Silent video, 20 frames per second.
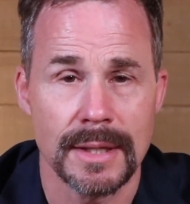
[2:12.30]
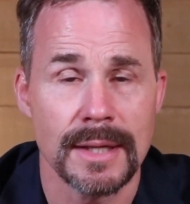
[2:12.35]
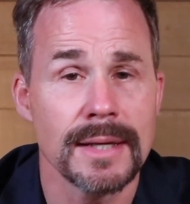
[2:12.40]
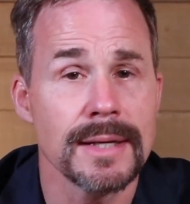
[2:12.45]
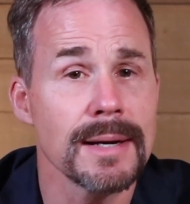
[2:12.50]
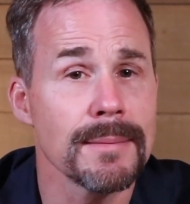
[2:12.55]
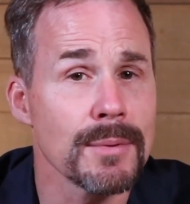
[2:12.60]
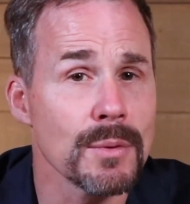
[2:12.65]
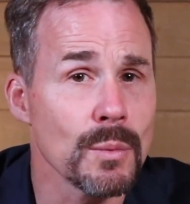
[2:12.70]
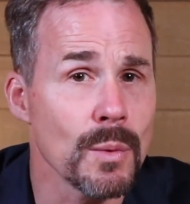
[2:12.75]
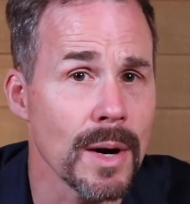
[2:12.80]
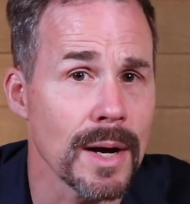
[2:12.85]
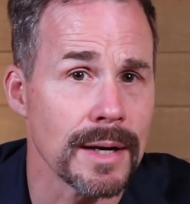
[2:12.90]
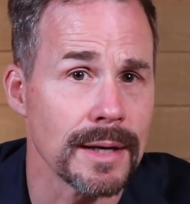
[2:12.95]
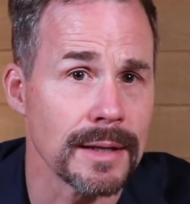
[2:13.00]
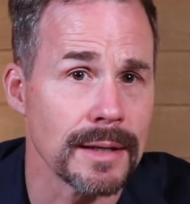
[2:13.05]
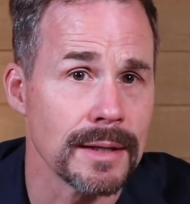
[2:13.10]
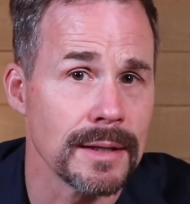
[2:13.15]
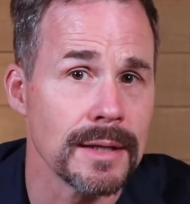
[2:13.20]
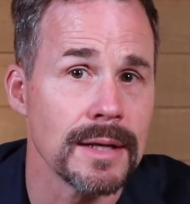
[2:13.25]
Number 1,
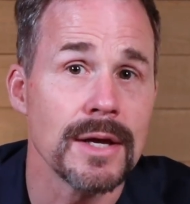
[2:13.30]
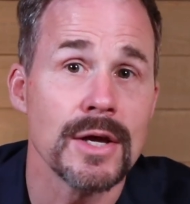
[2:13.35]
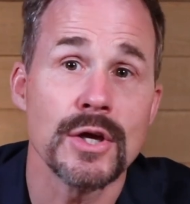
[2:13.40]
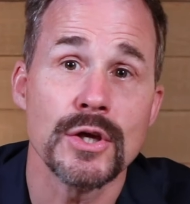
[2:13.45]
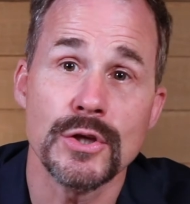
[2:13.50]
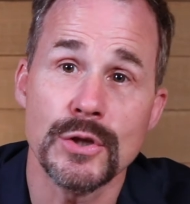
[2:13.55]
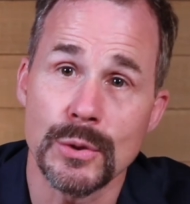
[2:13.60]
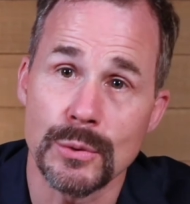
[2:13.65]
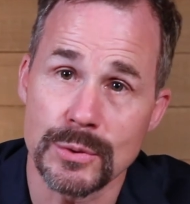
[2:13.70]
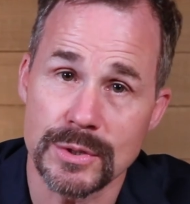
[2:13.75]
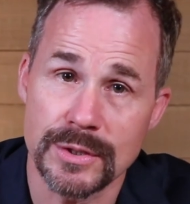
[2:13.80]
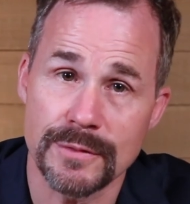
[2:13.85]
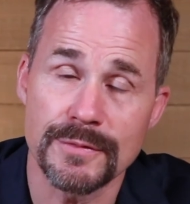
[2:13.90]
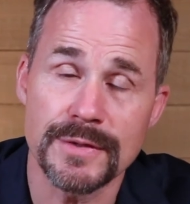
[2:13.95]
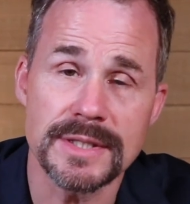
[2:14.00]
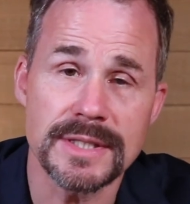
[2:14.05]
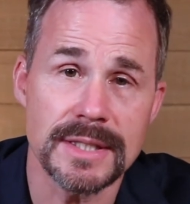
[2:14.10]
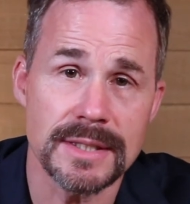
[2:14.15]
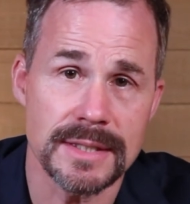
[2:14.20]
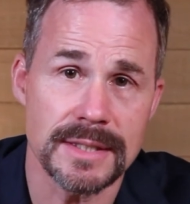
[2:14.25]
use a
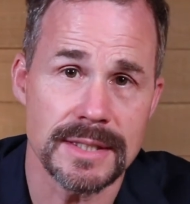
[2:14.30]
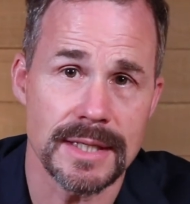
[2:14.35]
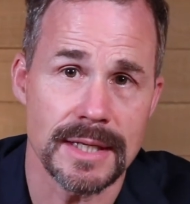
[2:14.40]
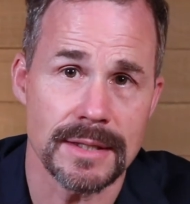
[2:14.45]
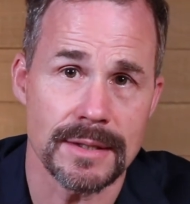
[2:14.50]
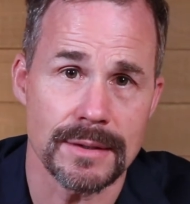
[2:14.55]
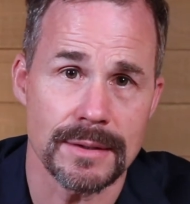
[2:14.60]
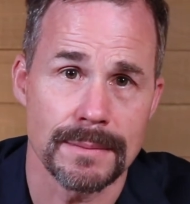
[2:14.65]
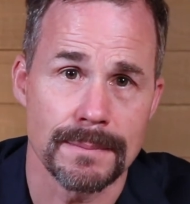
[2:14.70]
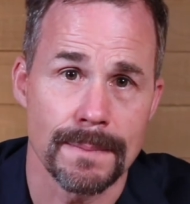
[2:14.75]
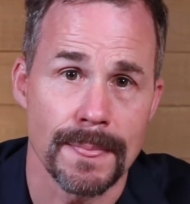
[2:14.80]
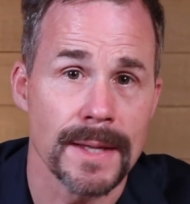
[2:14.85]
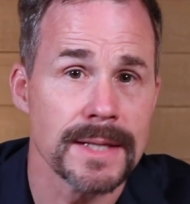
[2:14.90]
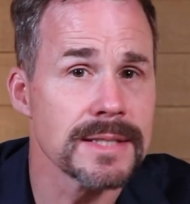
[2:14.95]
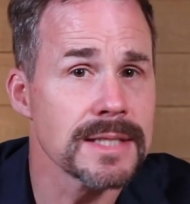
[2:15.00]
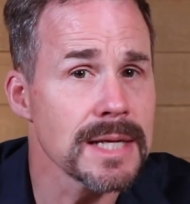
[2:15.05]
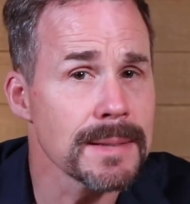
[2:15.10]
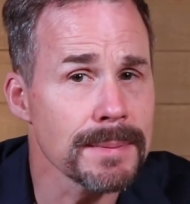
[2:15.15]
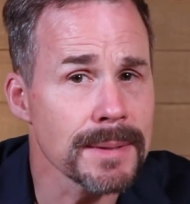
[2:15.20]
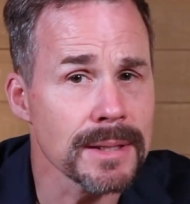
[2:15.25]
facilitator.
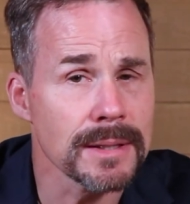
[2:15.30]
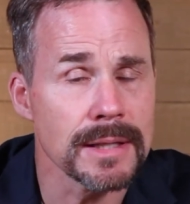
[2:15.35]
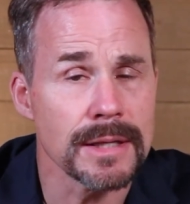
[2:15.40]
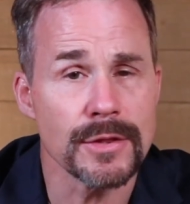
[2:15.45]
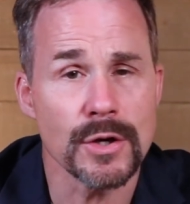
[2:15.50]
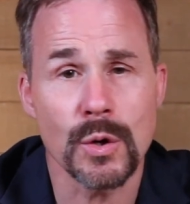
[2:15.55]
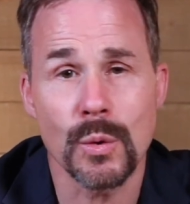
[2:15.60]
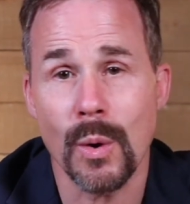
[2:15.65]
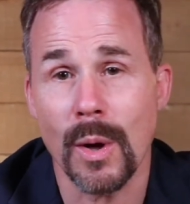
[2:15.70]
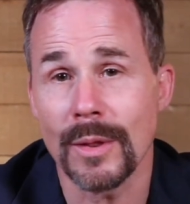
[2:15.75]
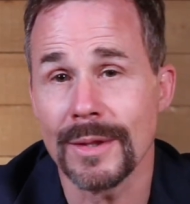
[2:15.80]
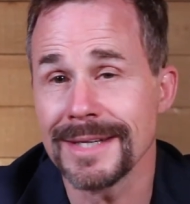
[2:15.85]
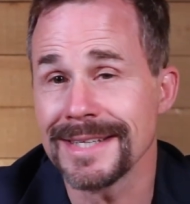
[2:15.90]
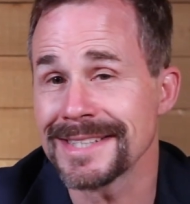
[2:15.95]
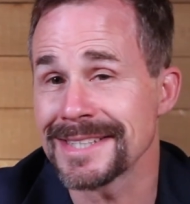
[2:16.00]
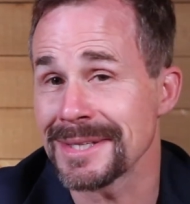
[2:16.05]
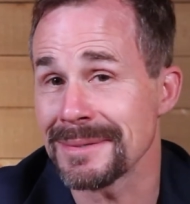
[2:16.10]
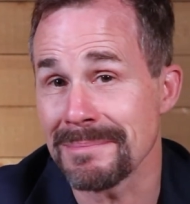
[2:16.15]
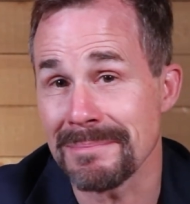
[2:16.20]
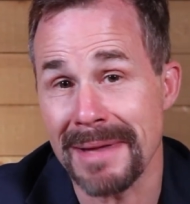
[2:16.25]
Typically, the qualities
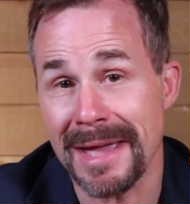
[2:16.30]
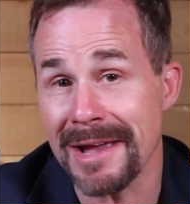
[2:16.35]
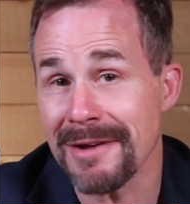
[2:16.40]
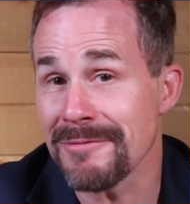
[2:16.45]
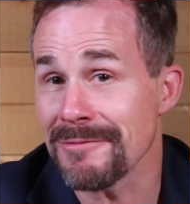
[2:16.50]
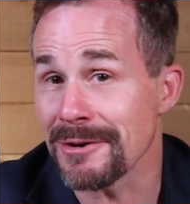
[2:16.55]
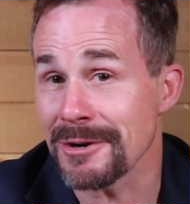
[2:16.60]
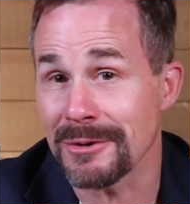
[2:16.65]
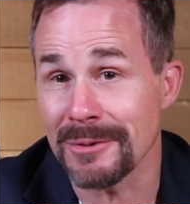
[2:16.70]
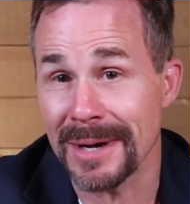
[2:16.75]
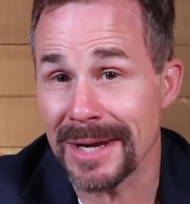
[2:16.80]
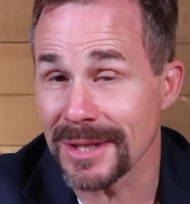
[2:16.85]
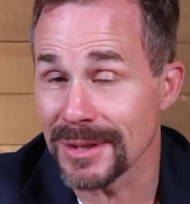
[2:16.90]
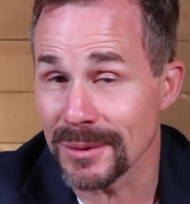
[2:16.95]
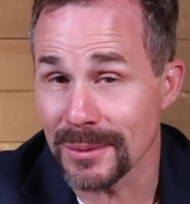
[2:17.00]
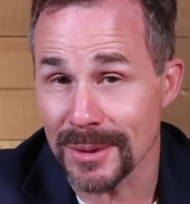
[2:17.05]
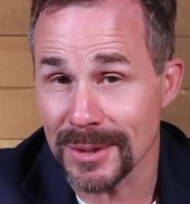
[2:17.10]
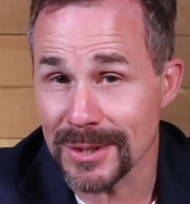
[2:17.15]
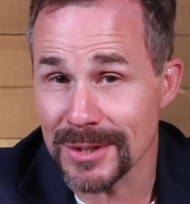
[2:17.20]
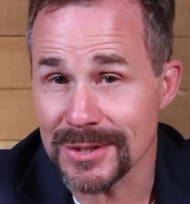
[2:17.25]
that make for great
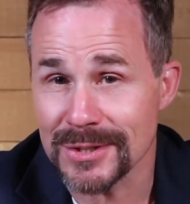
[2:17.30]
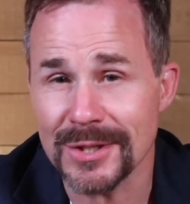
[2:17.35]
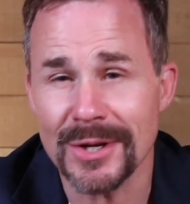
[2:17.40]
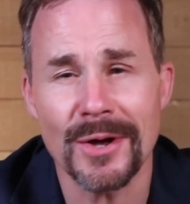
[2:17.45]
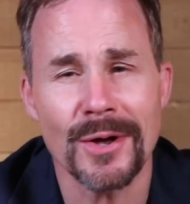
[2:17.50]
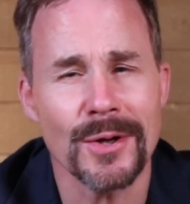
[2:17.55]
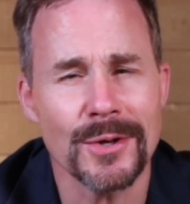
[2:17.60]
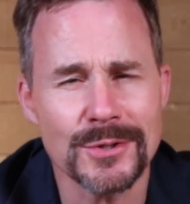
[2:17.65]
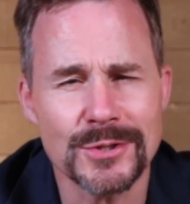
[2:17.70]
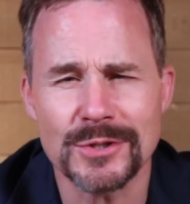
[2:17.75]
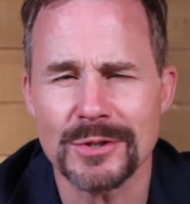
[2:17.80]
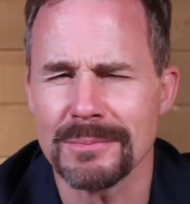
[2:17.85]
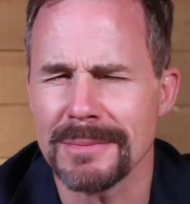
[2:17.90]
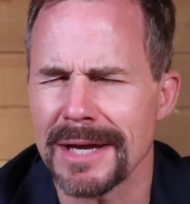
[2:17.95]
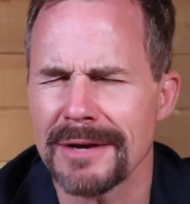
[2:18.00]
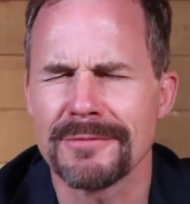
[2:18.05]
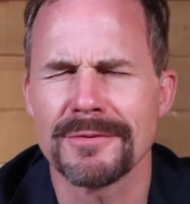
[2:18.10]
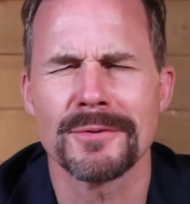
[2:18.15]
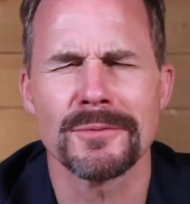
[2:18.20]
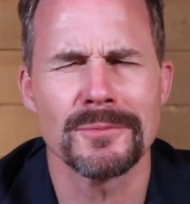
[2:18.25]
lawyers also make
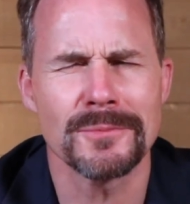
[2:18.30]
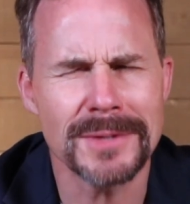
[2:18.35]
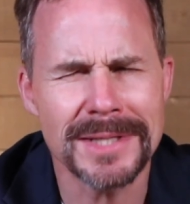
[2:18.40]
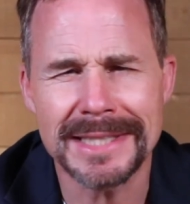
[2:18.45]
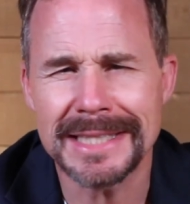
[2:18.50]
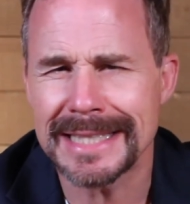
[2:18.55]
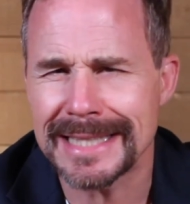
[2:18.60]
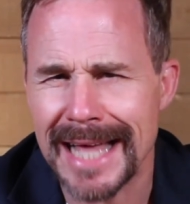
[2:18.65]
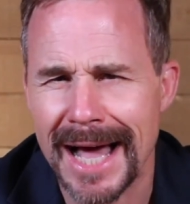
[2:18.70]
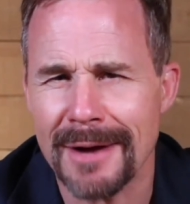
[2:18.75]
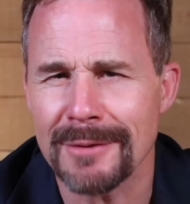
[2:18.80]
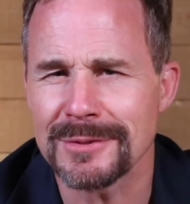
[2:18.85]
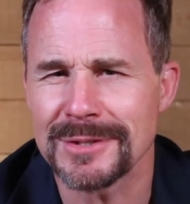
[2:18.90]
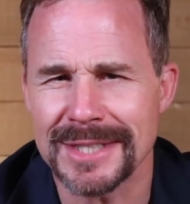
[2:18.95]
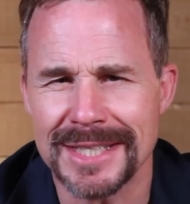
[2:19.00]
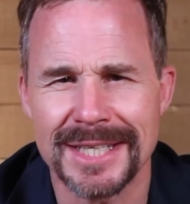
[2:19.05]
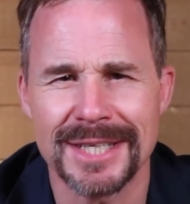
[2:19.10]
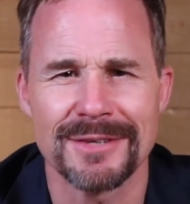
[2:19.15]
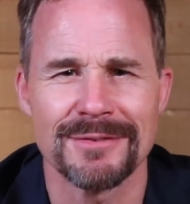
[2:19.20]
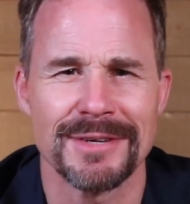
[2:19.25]
for really lousy
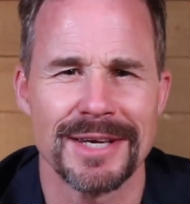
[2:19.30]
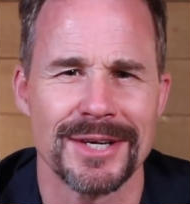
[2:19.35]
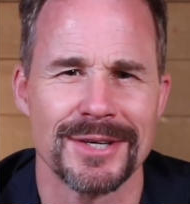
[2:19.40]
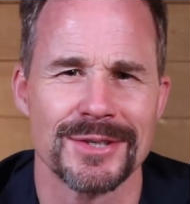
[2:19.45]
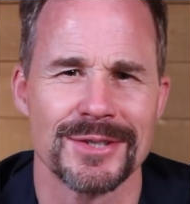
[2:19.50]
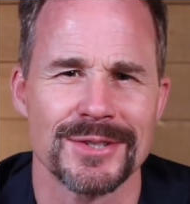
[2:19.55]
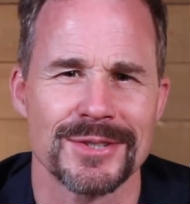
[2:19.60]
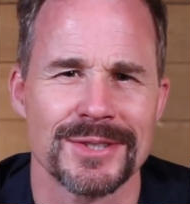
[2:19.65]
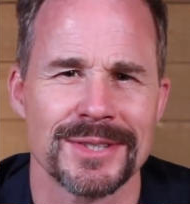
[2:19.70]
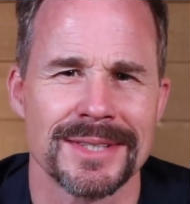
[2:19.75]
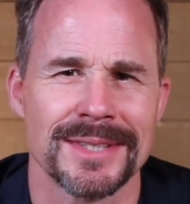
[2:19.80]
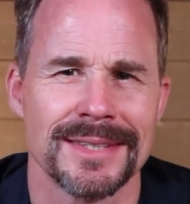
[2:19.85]
innovators.